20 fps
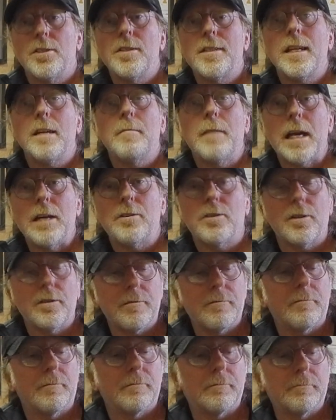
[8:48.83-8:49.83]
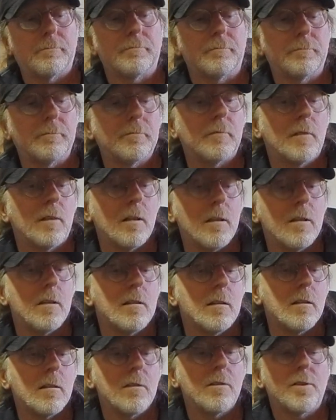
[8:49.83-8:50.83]
D major,
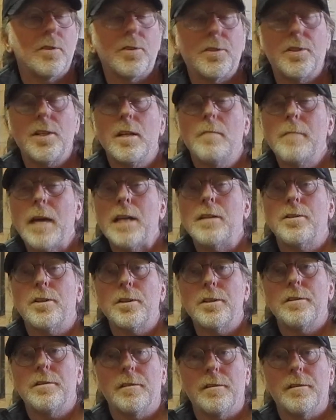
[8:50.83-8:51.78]
C major,